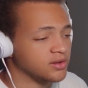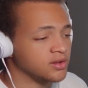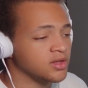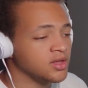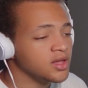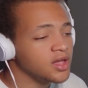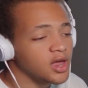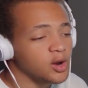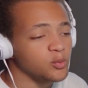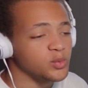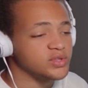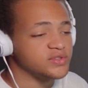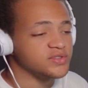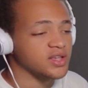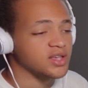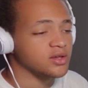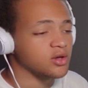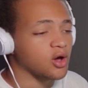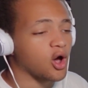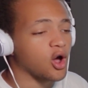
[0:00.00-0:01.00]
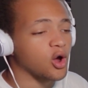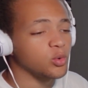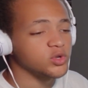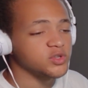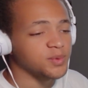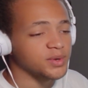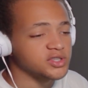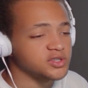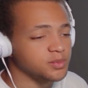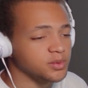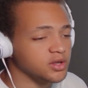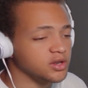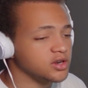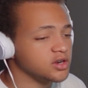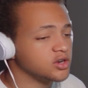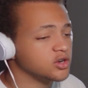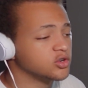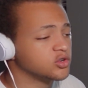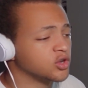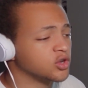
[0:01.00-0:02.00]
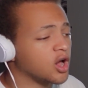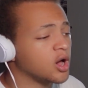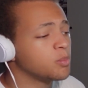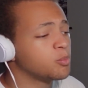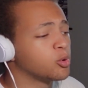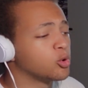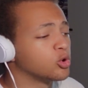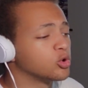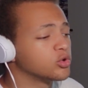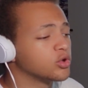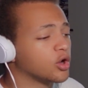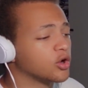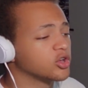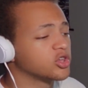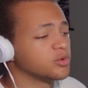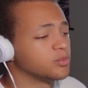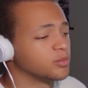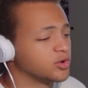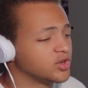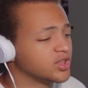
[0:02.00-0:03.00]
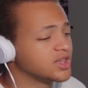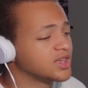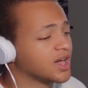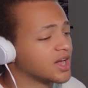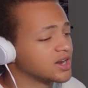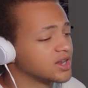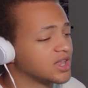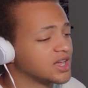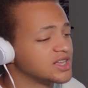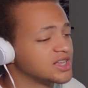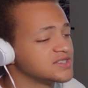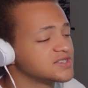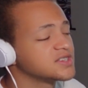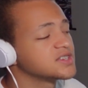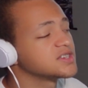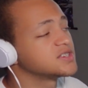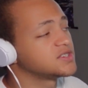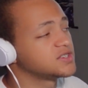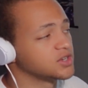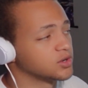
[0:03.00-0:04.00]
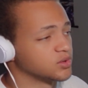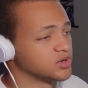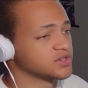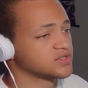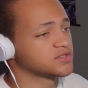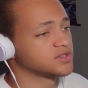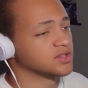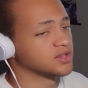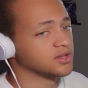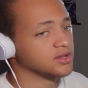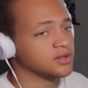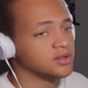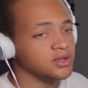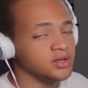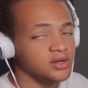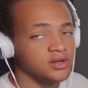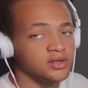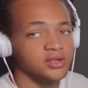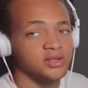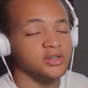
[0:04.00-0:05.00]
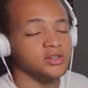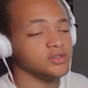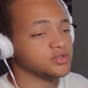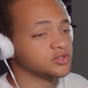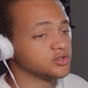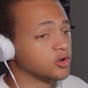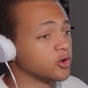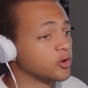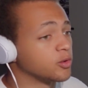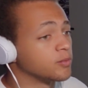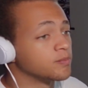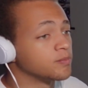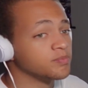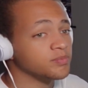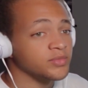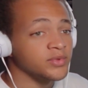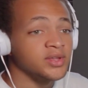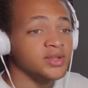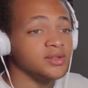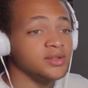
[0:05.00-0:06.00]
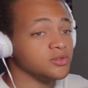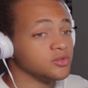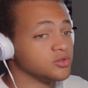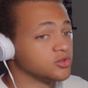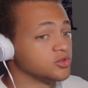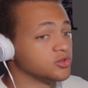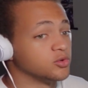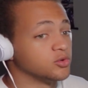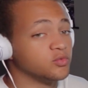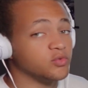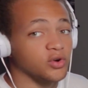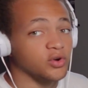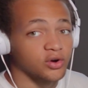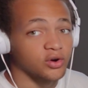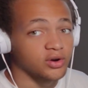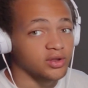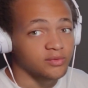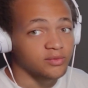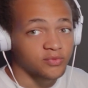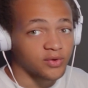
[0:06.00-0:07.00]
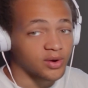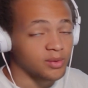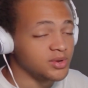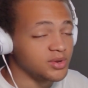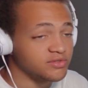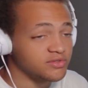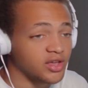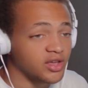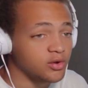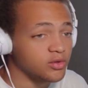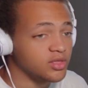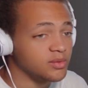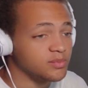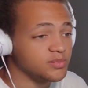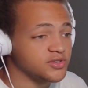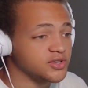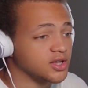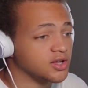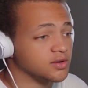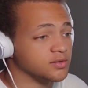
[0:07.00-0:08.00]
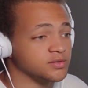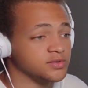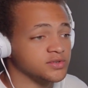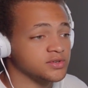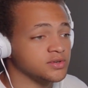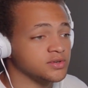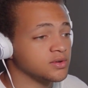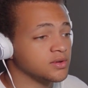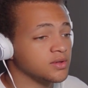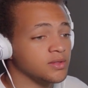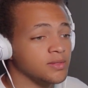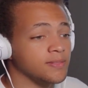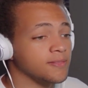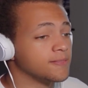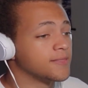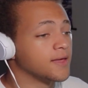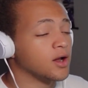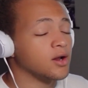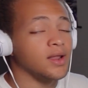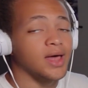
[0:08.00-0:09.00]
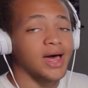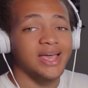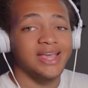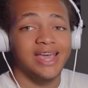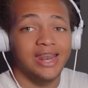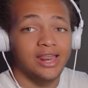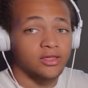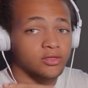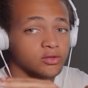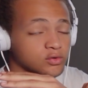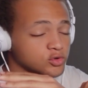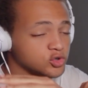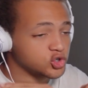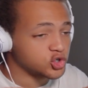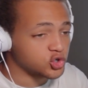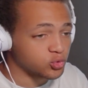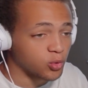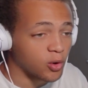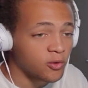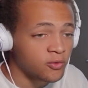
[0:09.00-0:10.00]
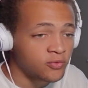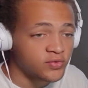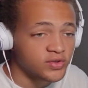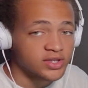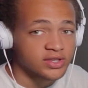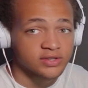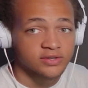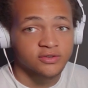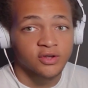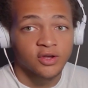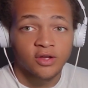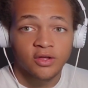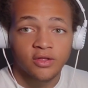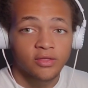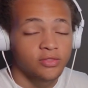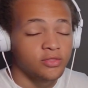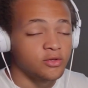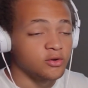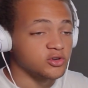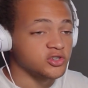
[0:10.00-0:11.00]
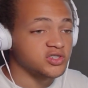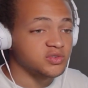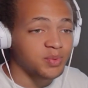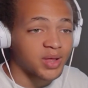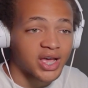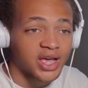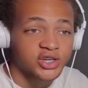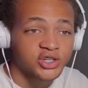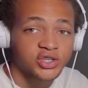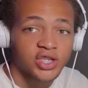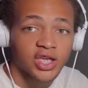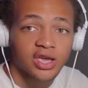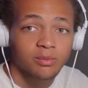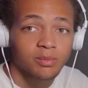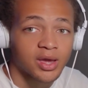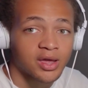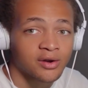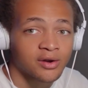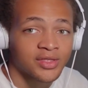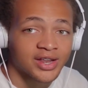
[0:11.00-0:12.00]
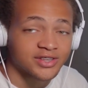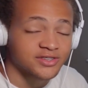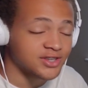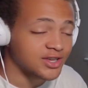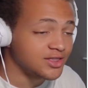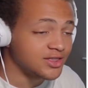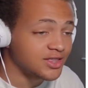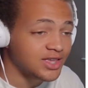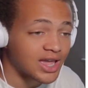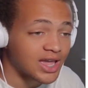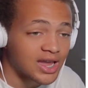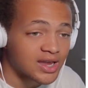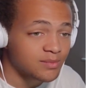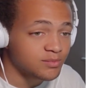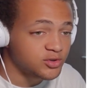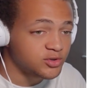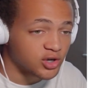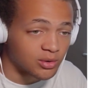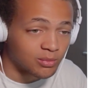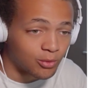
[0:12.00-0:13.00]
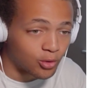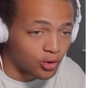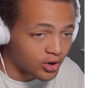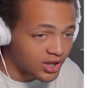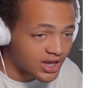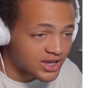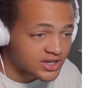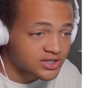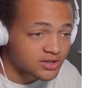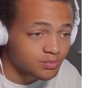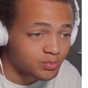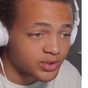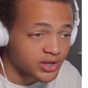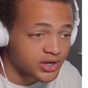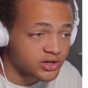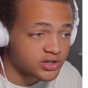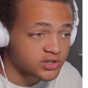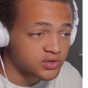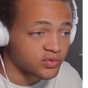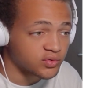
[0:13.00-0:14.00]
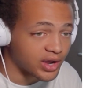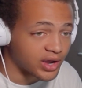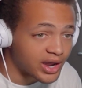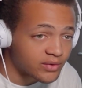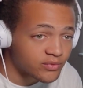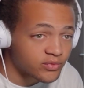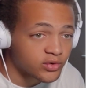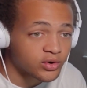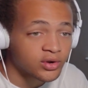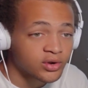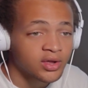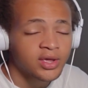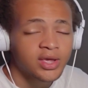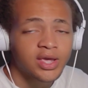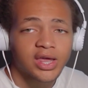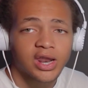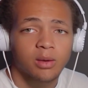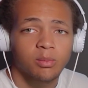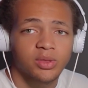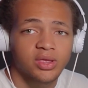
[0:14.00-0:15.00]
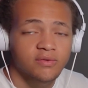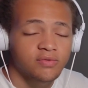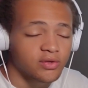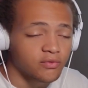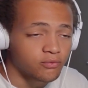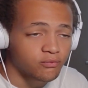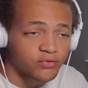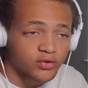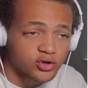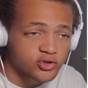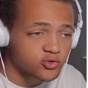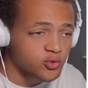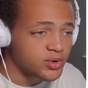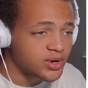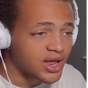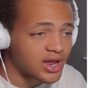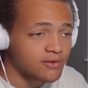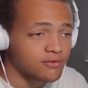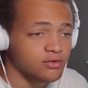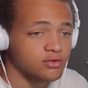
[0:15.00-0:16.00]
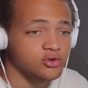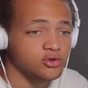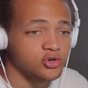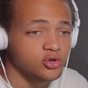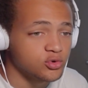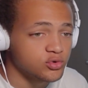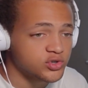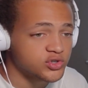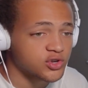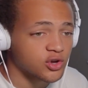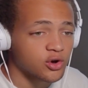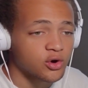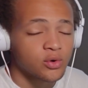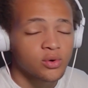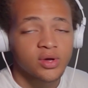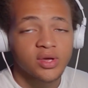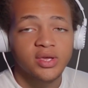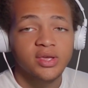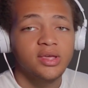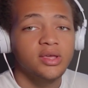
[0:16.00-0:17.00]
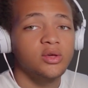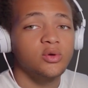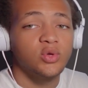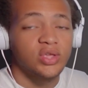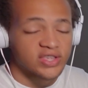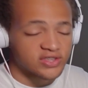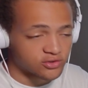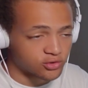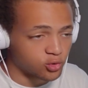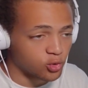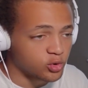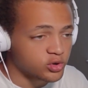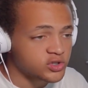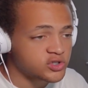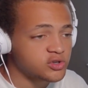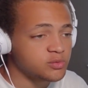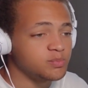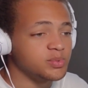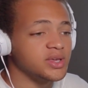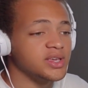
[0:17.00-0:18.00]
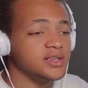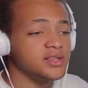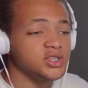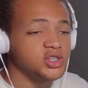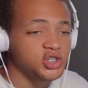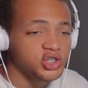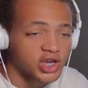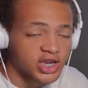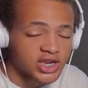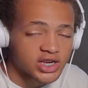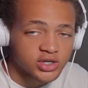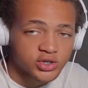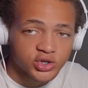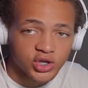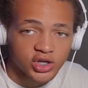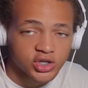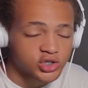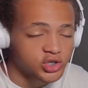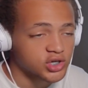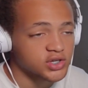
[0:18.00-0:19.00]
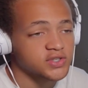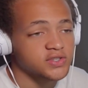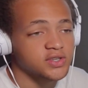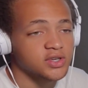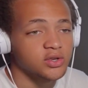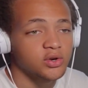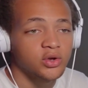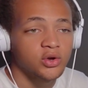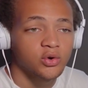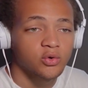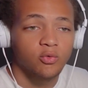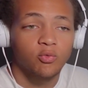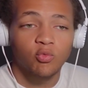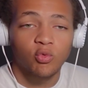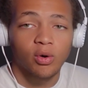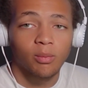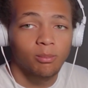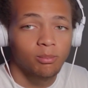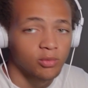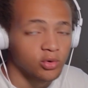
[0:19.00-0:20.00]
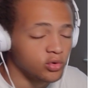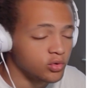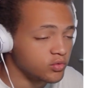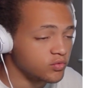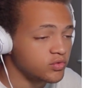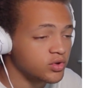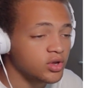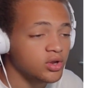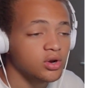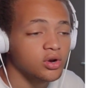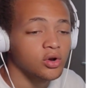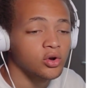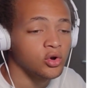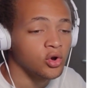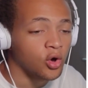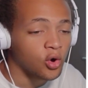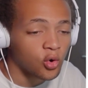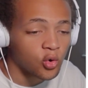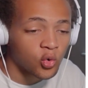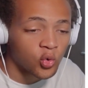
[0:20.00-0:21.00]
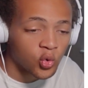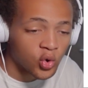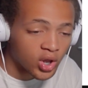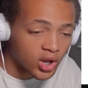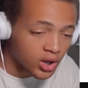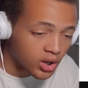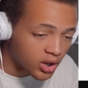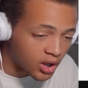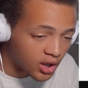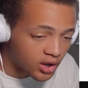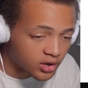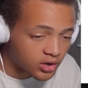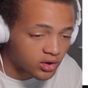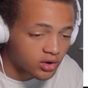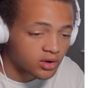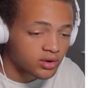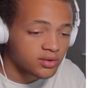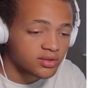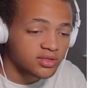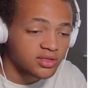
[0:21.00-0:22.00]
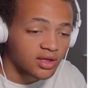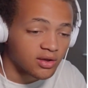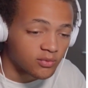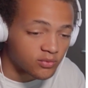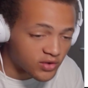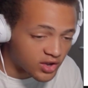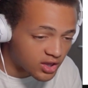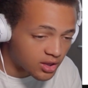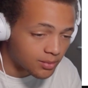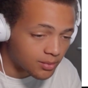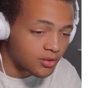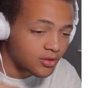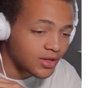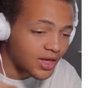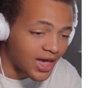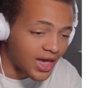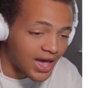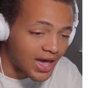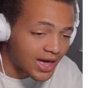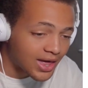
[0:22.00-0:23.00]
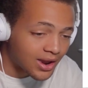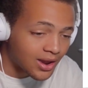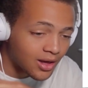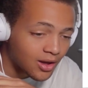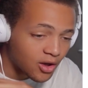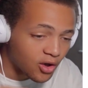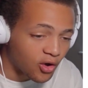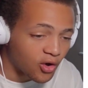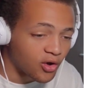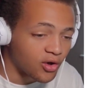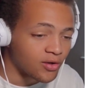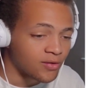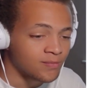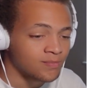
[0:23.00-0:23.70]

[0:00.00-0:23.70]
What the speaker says: and we take our responsibility to uphold our community guidelines seriously. So, you've heard it from Nintendo themselves. They're not getting their trophies. Their splash tag banner that is in the game to immortalize the players forever, and I believe the first one to ever do so, is going to be changed, adjusted, removed. No longer available at all,